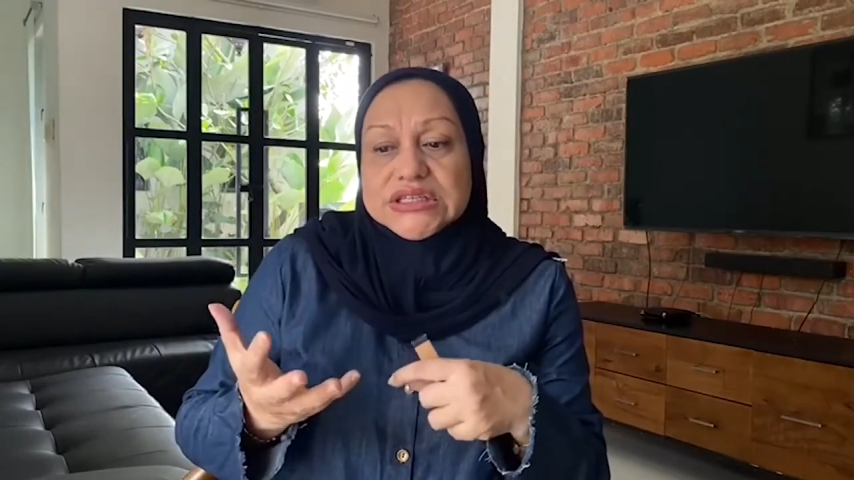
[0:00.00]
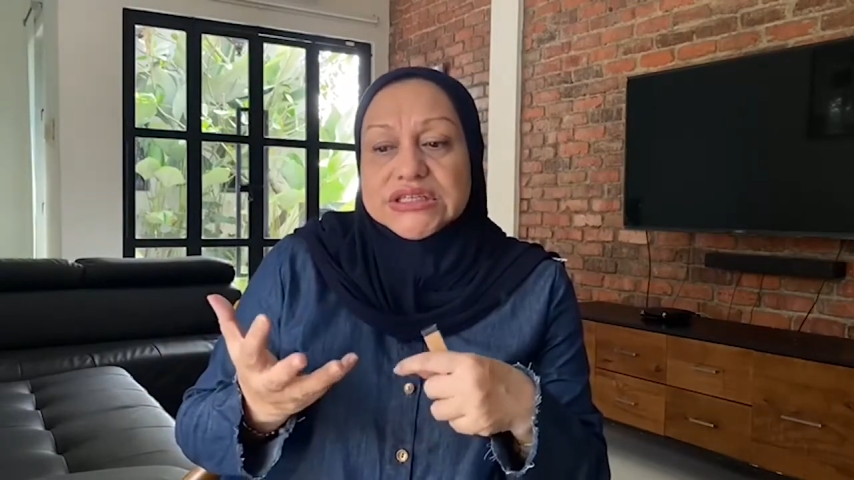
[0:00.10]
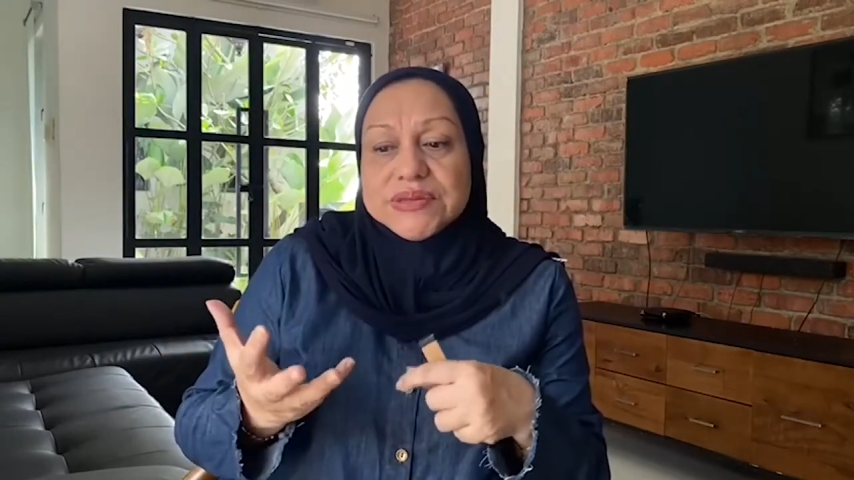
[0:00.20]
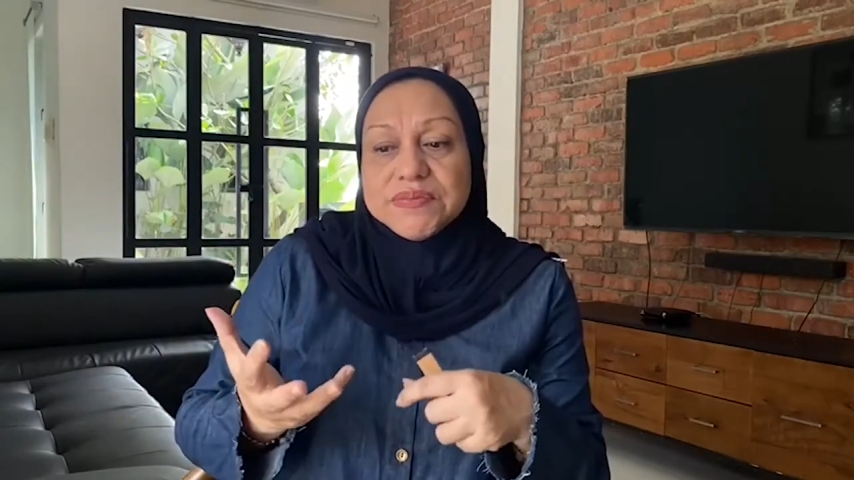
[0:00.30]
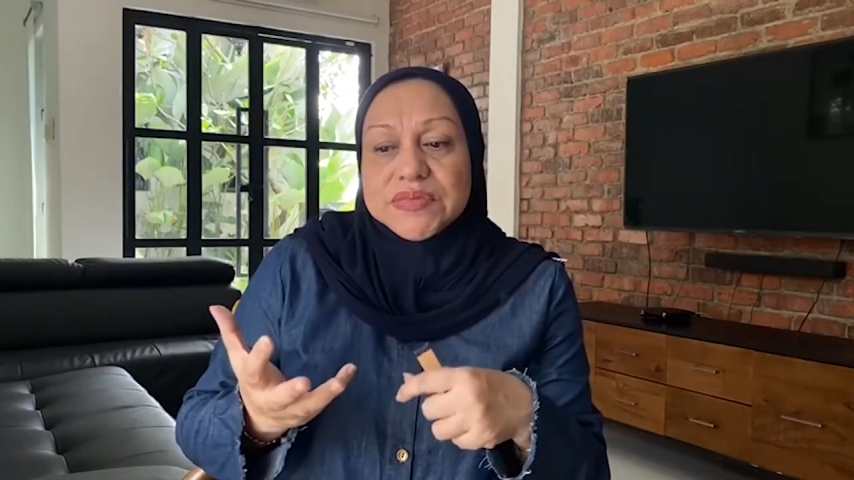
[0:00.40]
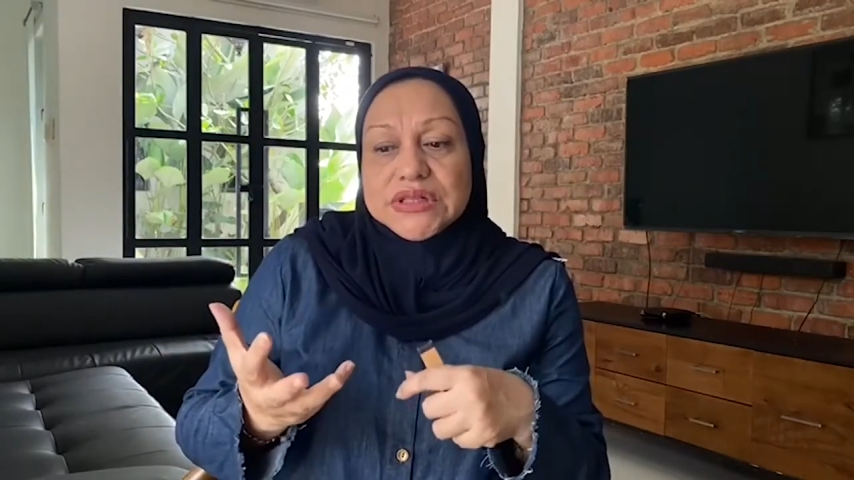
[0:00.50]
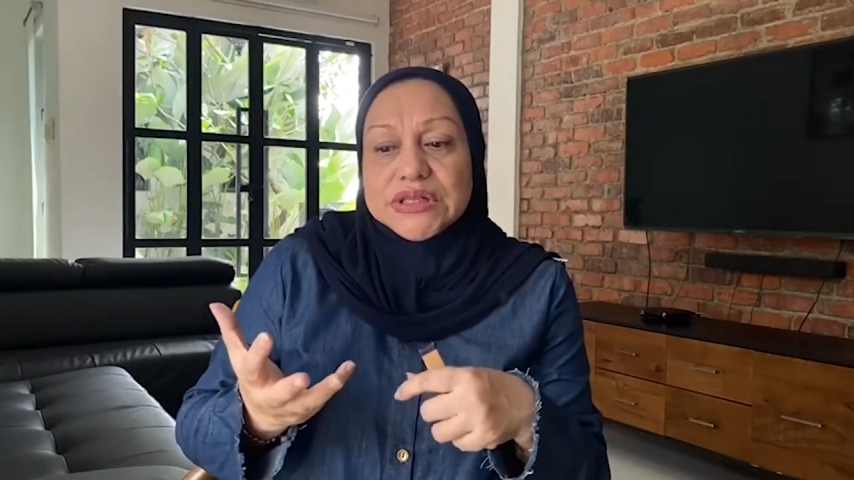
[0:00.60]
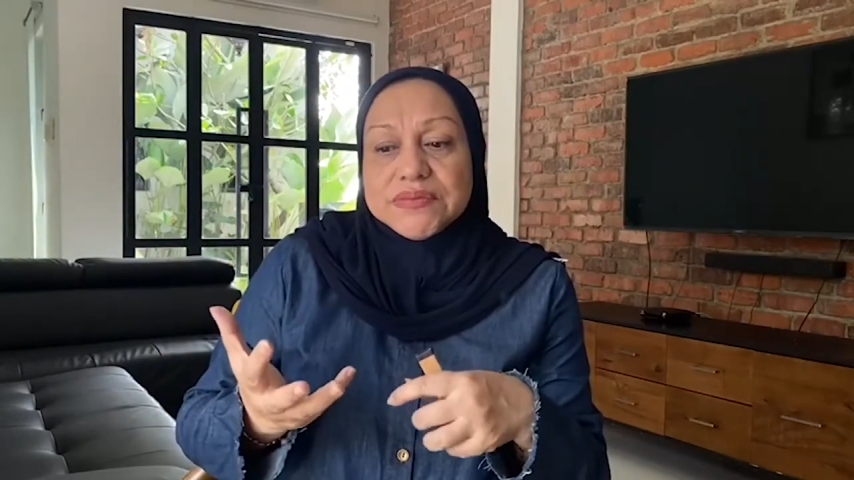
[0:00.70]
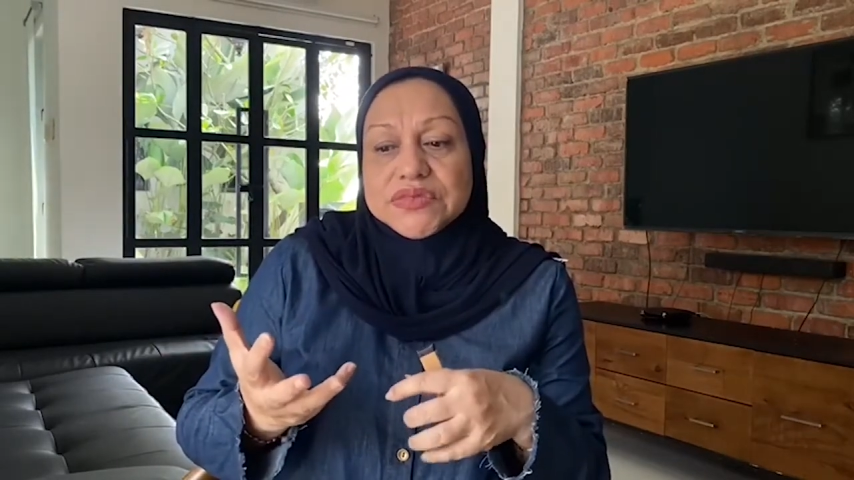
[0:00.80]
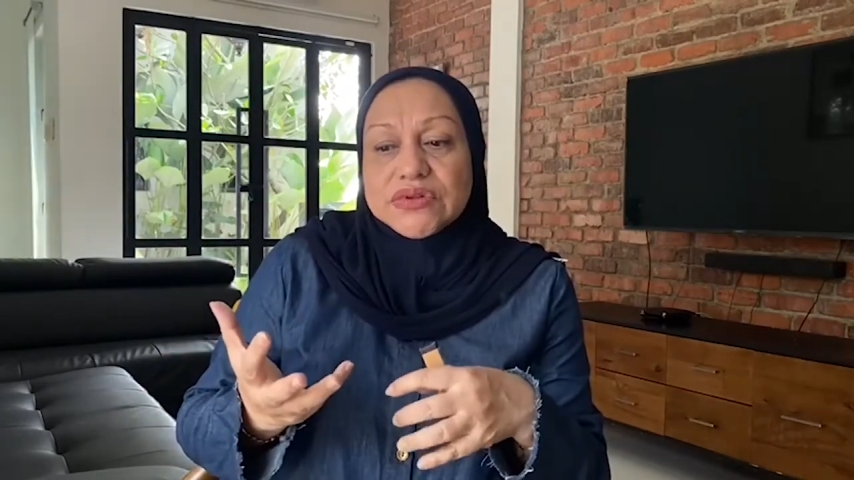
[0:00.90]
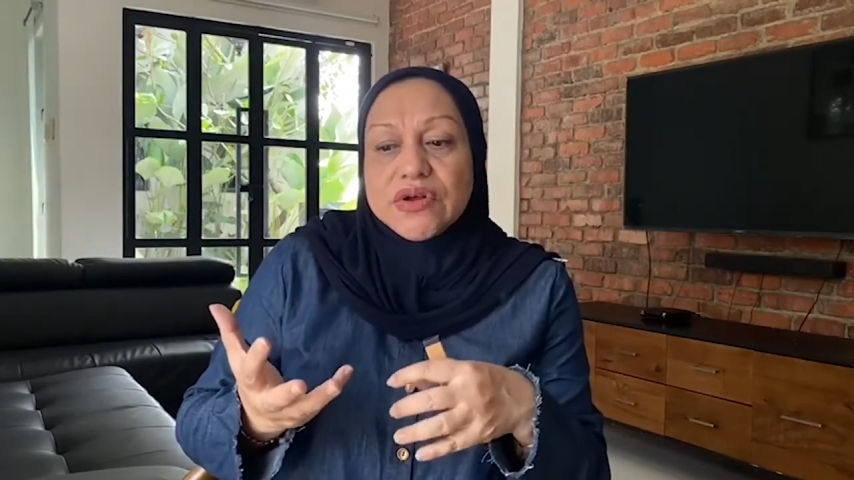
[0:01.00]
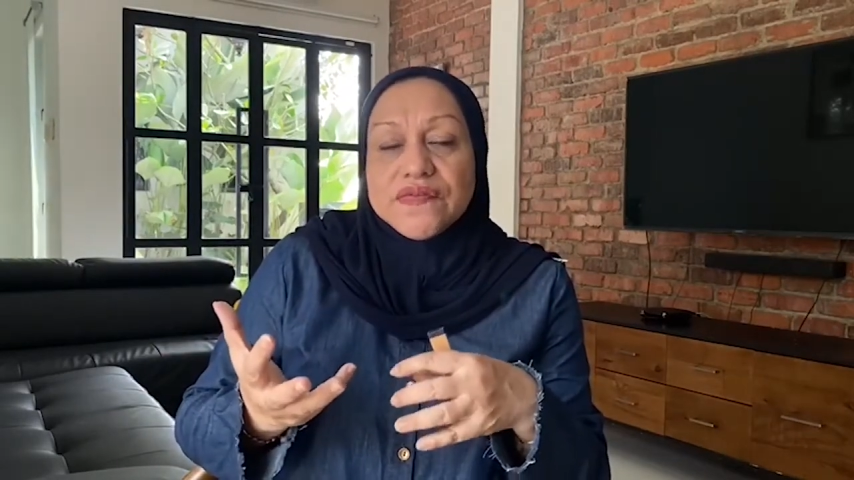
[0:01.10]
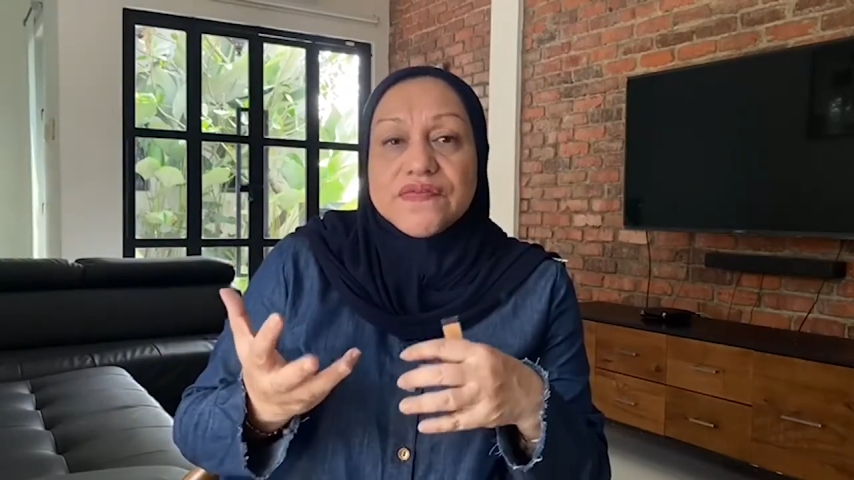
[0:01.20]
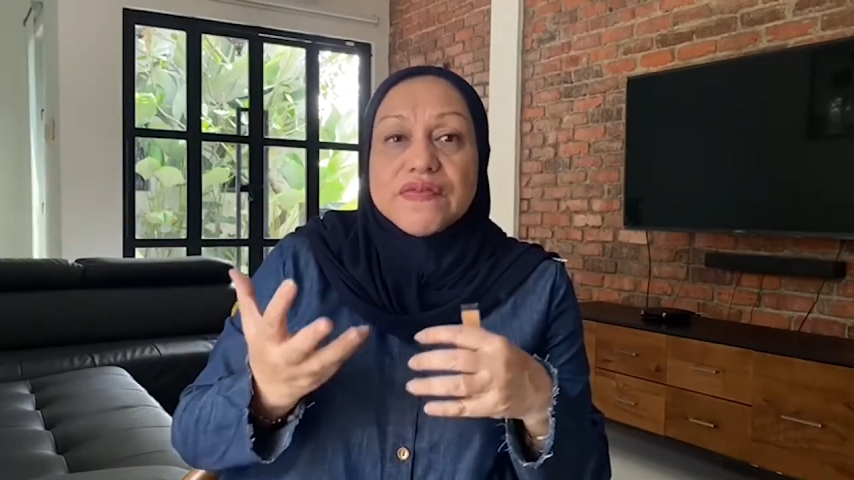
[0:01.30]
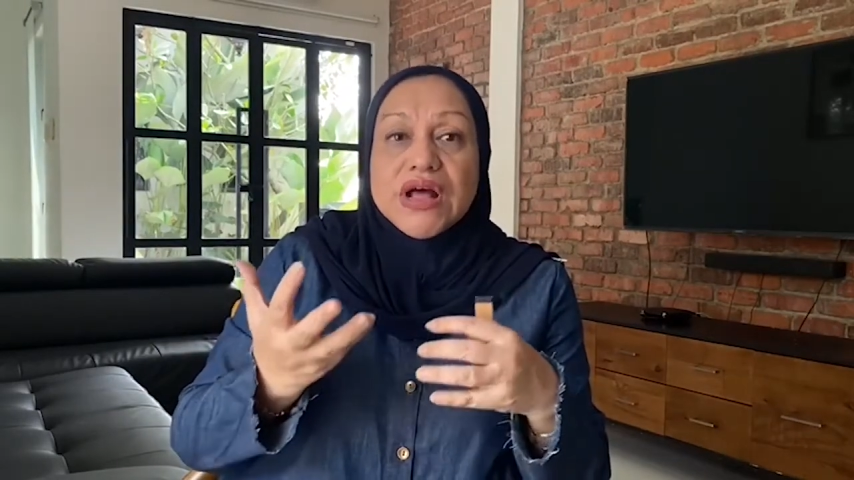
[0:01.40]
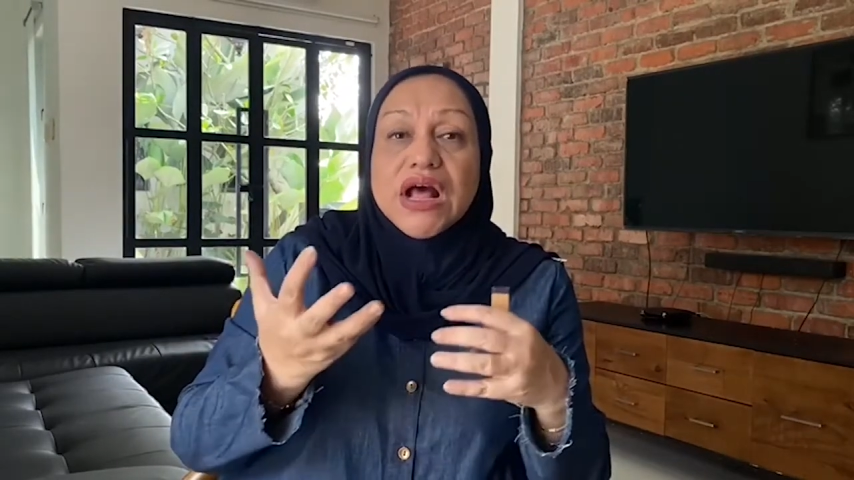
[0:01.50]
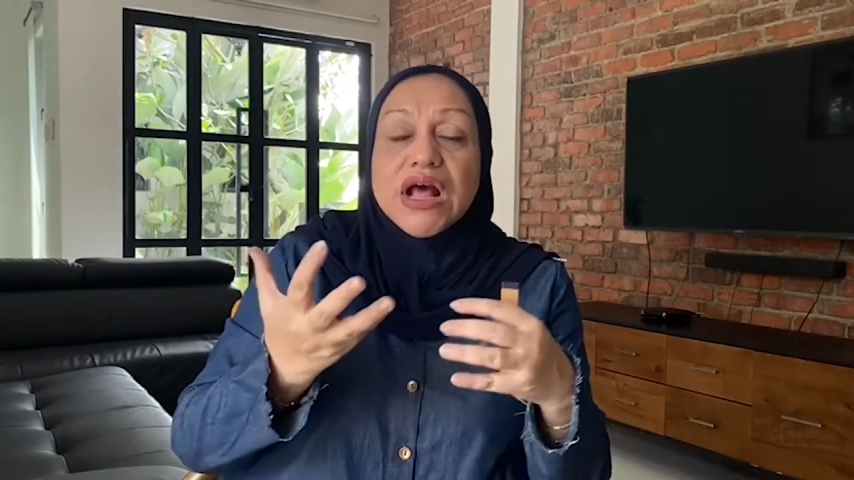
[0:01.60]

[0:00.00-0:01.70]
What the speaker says: symptoms of